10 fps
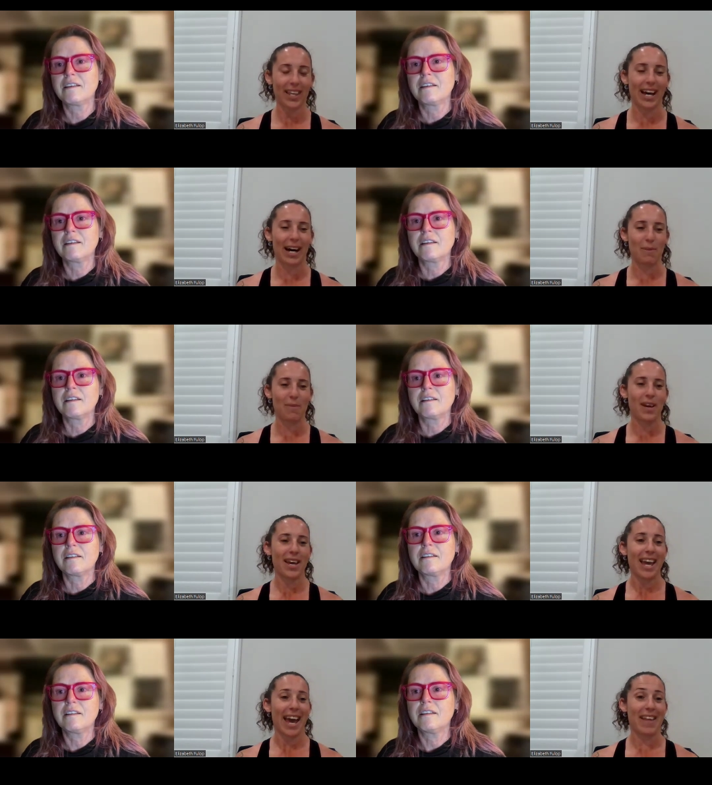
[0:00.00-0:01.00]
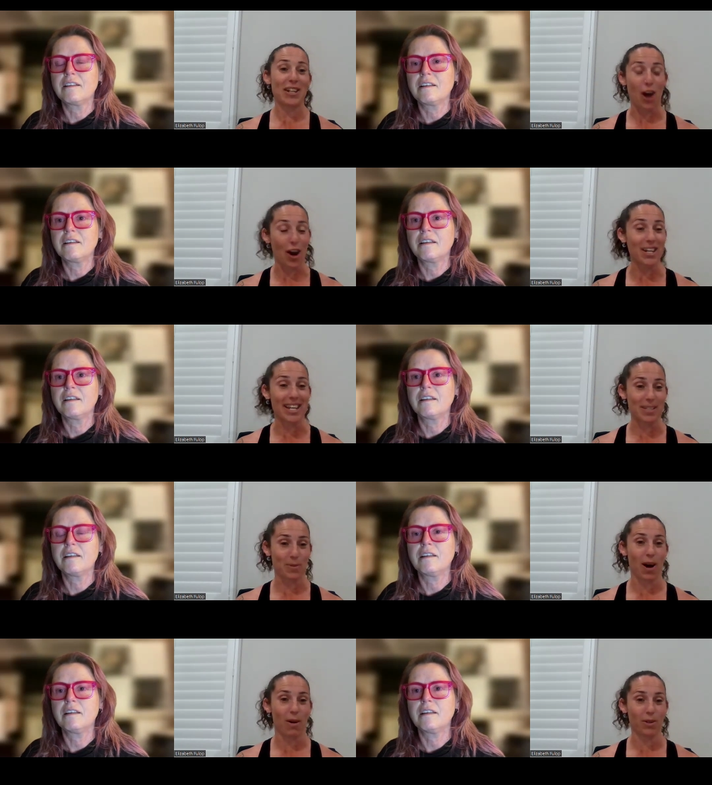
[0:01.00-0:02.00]
Speaker 1: um and then tony as
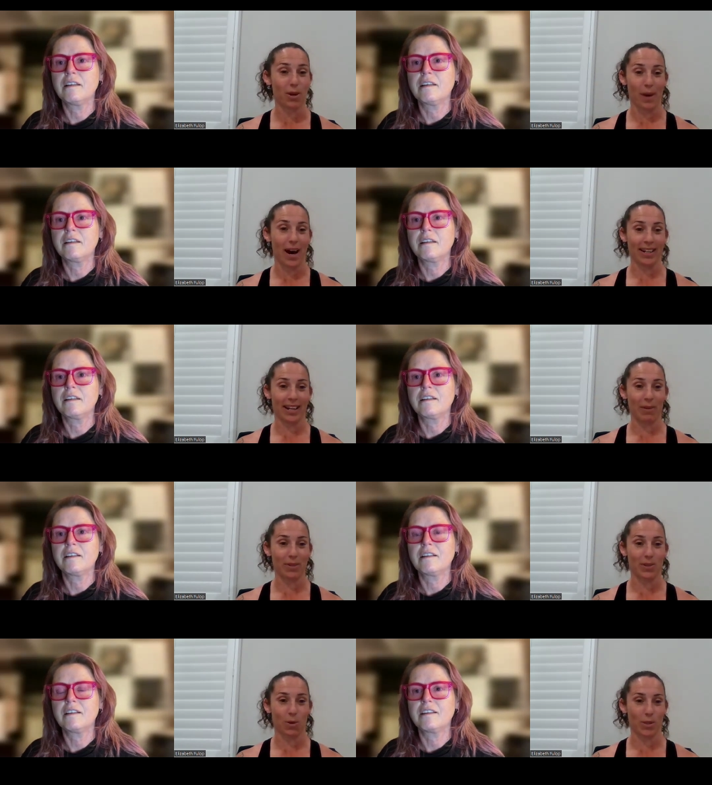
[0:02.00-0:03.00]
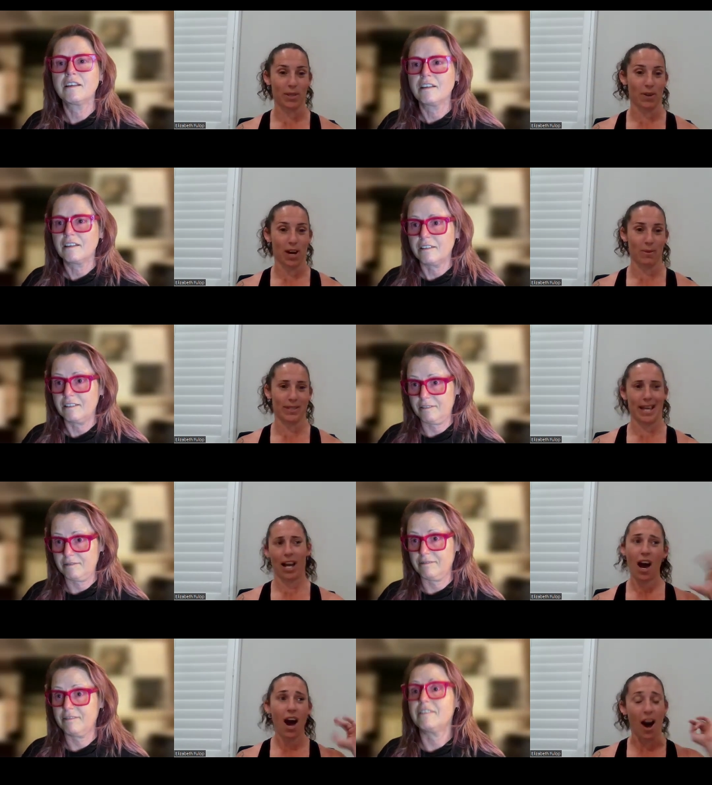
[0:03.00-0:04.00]
well your partner which is awesome kind of was
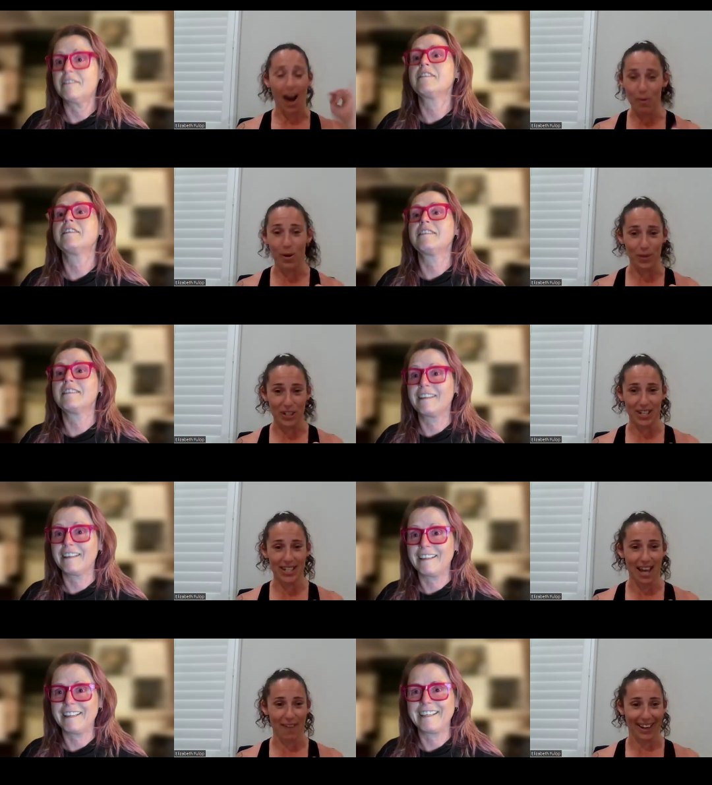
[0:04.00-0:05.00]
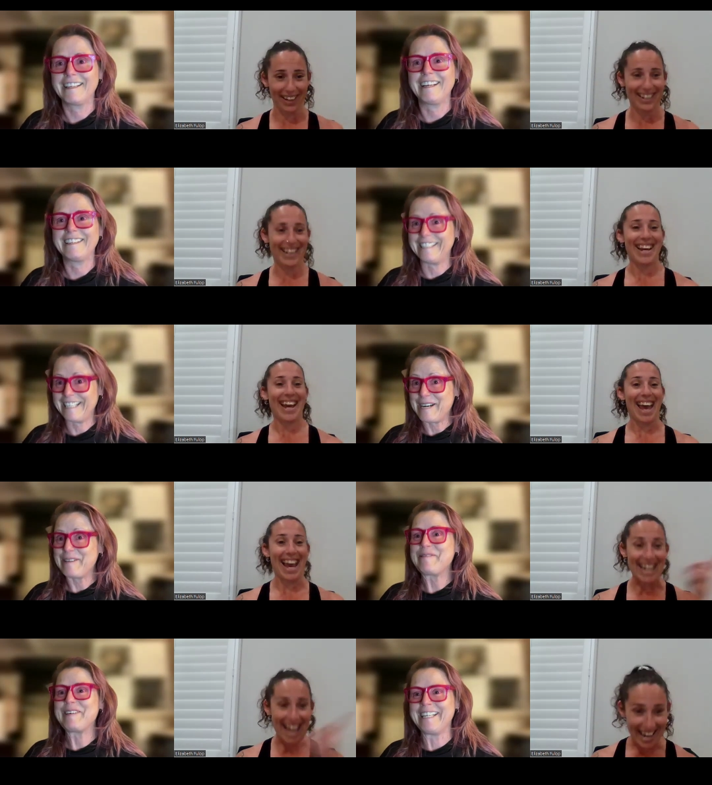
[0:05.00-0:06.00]
like I want what she's having. Yeah.
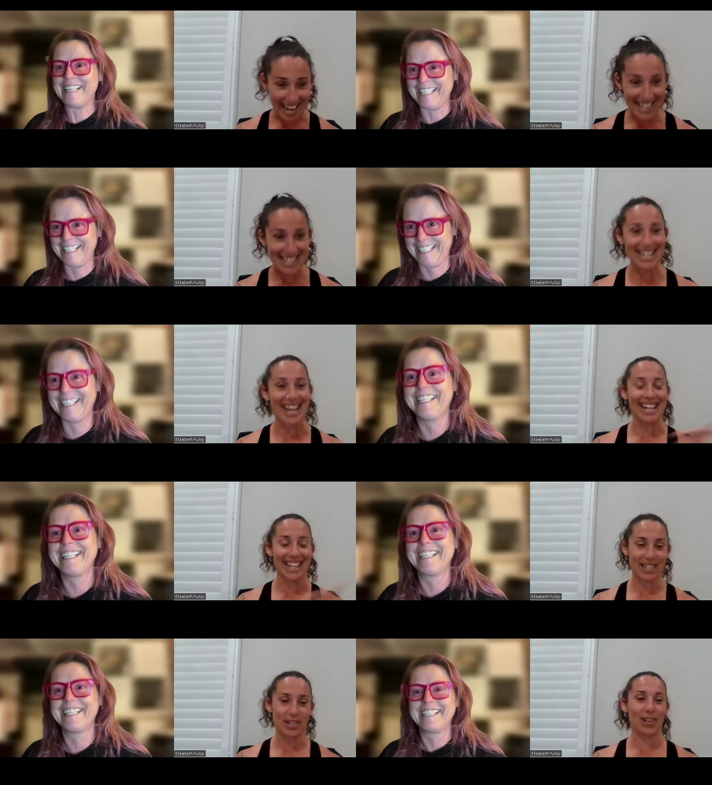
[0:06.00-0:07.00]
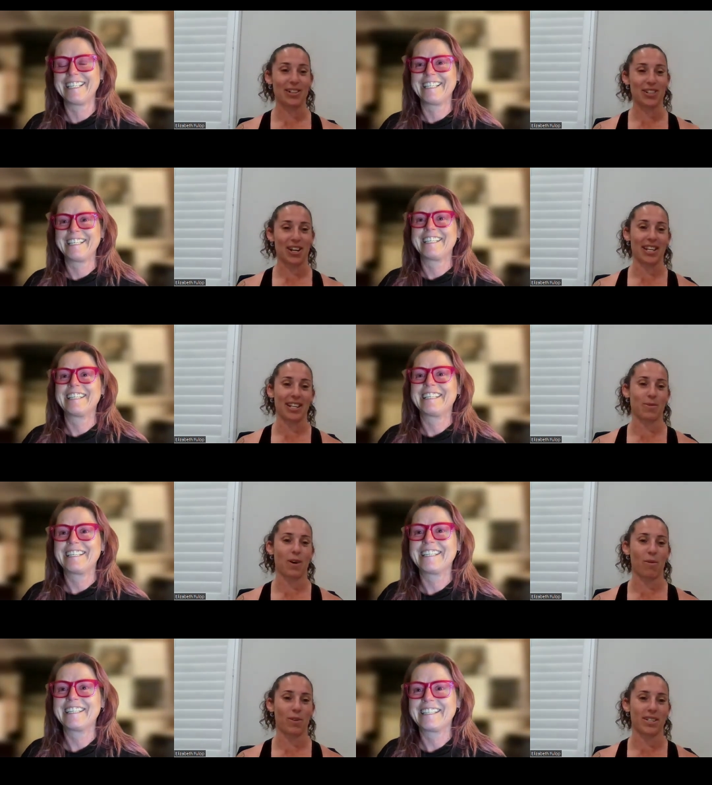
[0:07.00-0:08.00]
And now he's starting his own journey as
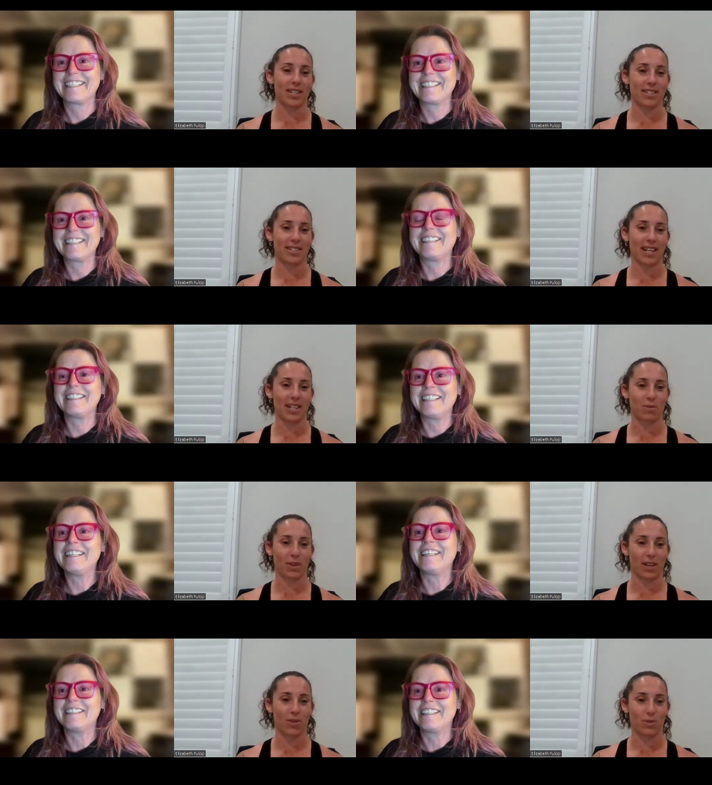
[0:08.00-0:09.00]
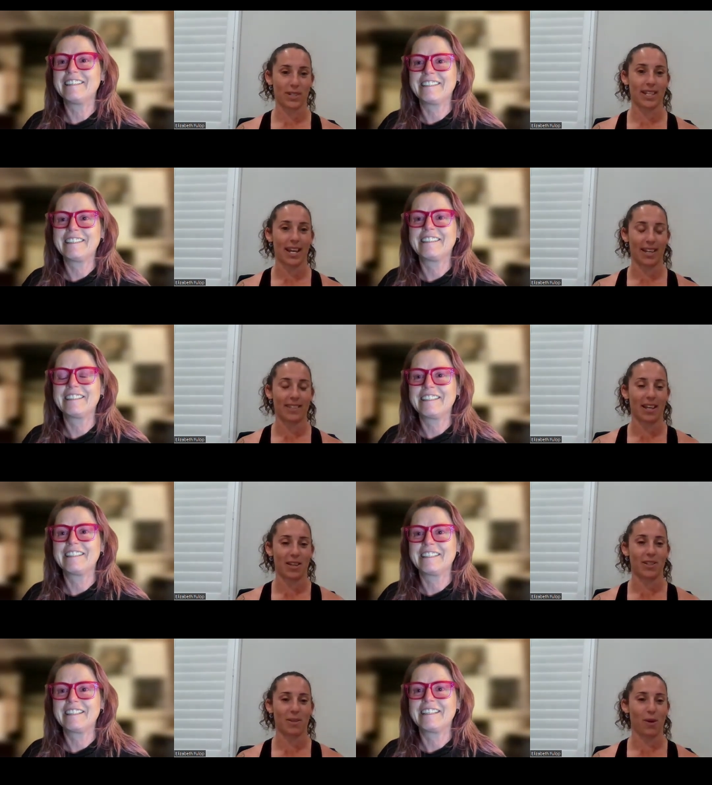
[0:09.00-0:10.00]
well, which is it's yeah. really cool to see
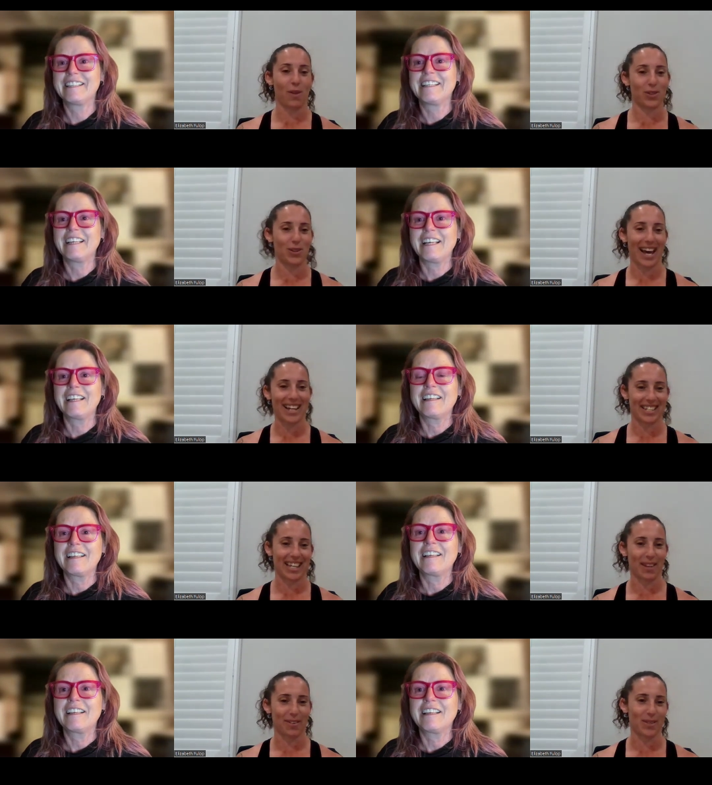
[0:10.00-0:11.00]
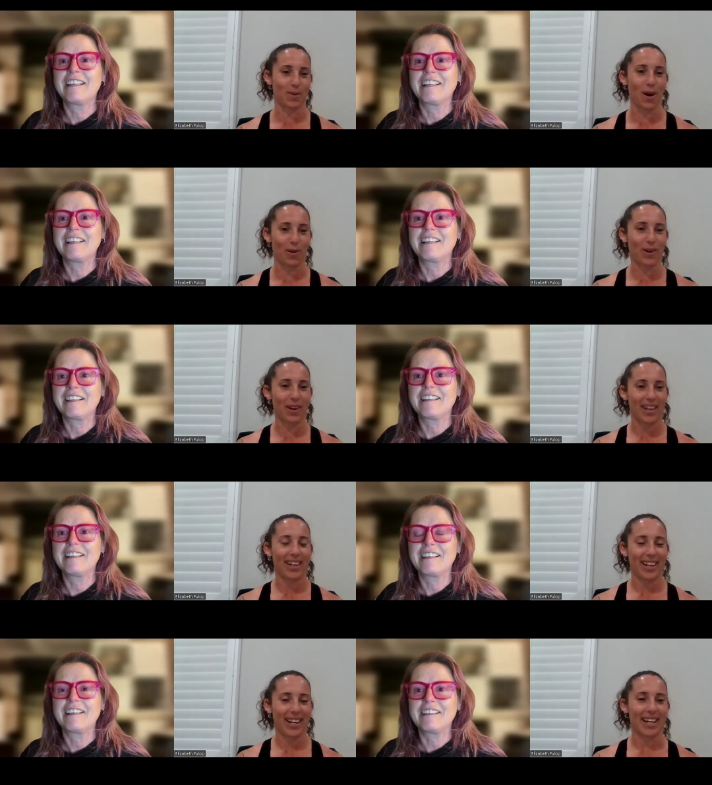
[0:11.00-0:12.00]
that you can both do that together as well.
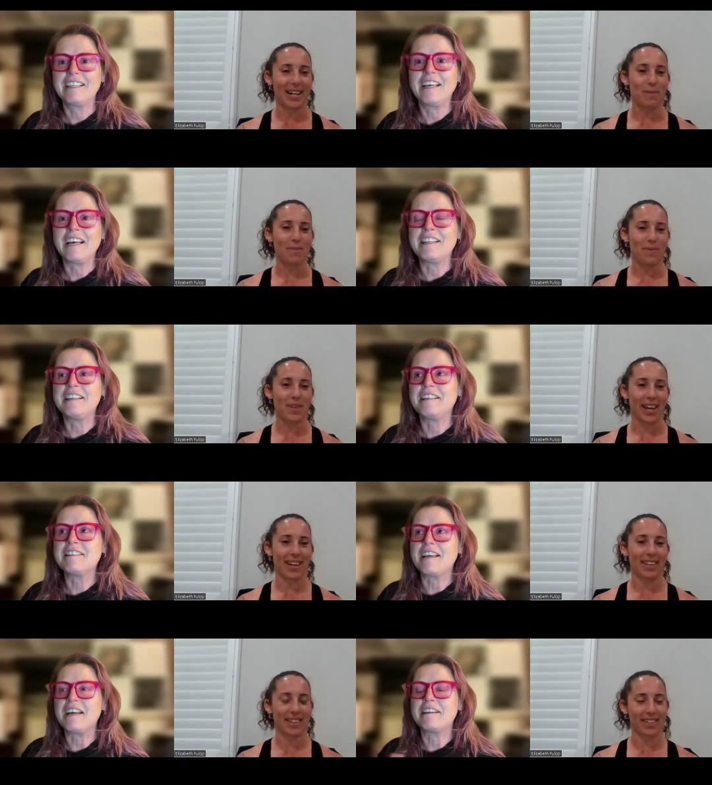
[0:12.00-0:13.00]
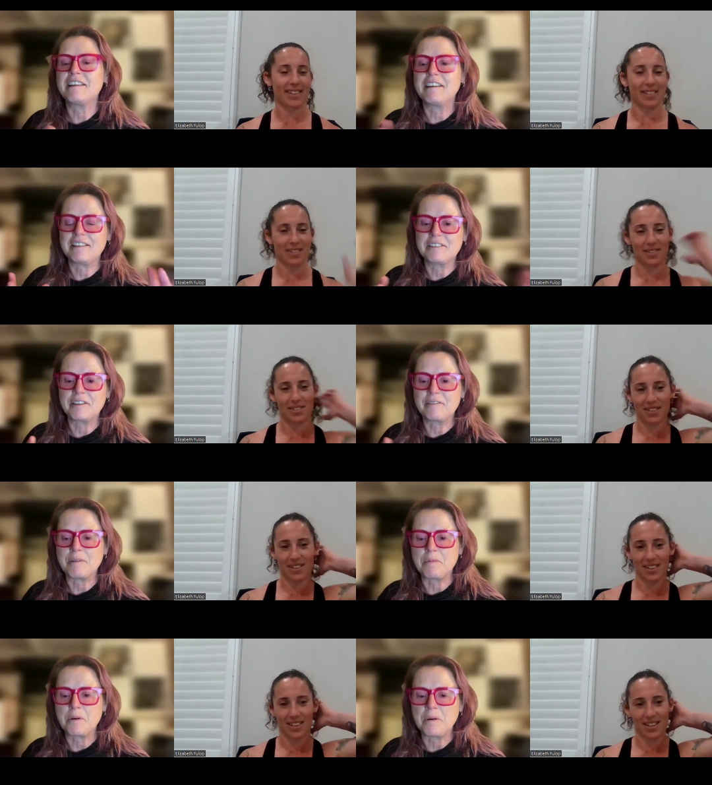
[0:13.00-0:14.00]
Um, yeah, and he's yeah. had a, a, sort of
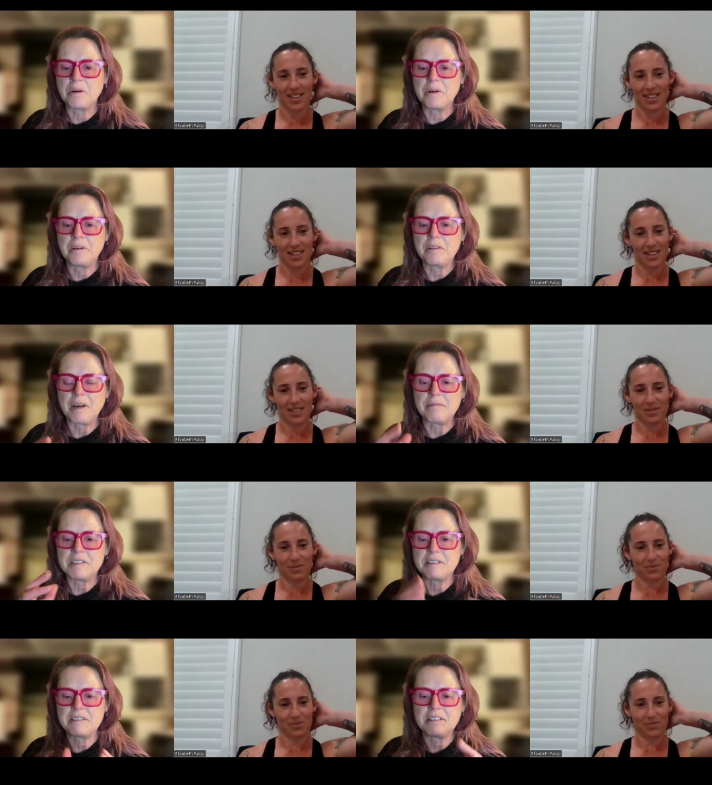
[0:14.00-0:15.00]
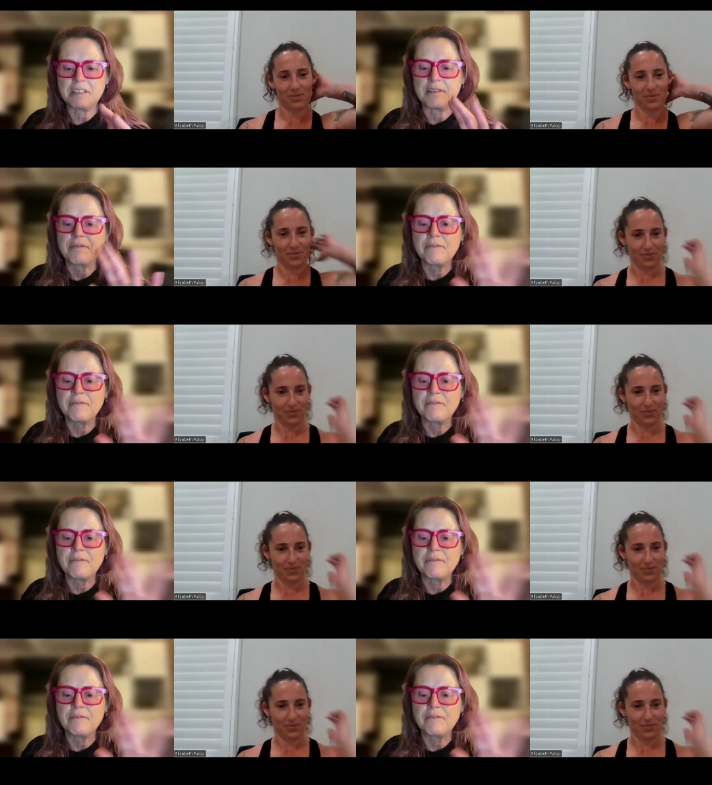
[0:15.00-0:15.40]
a more um,
Speaker 2: distinct